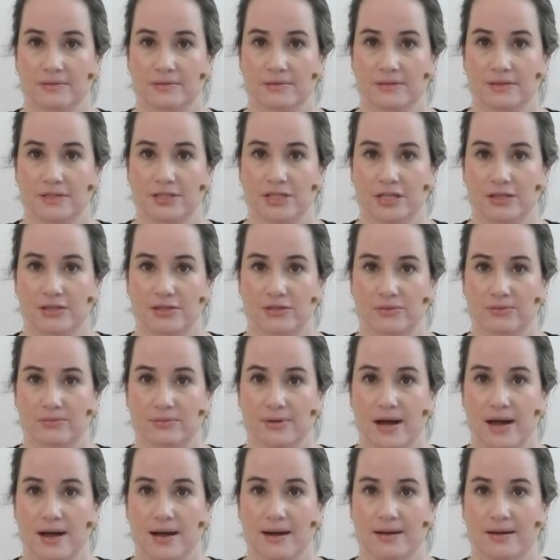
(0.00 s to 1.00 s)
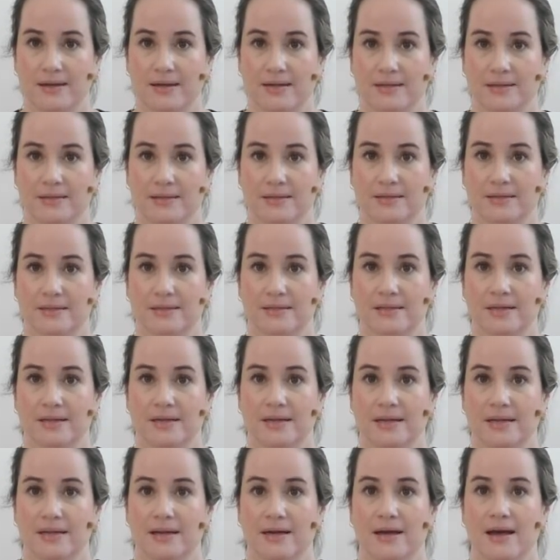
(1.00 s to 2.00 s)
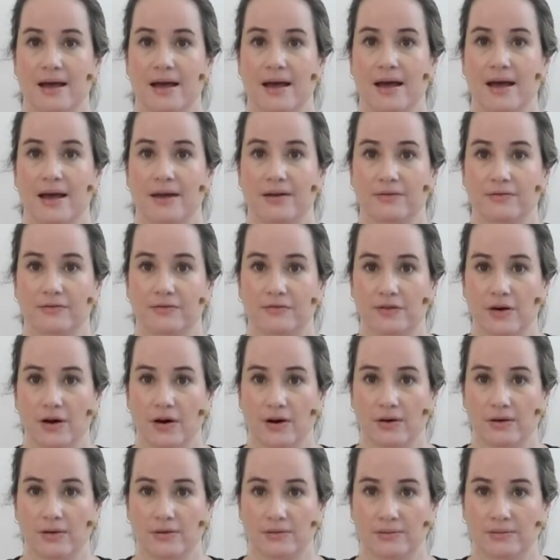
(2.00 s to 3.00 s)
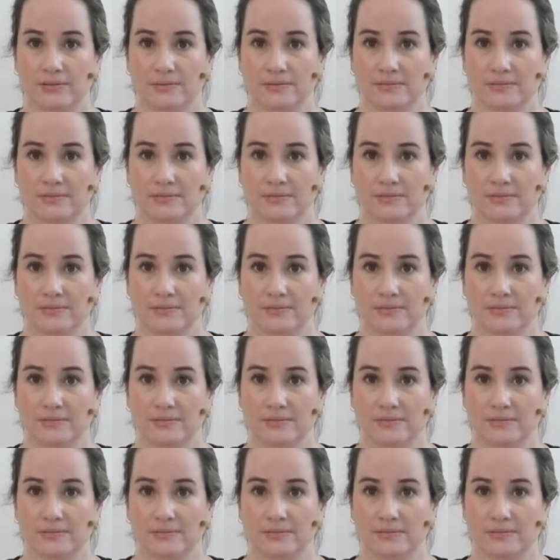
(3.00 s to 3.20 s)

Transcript: the gentle rise and fall.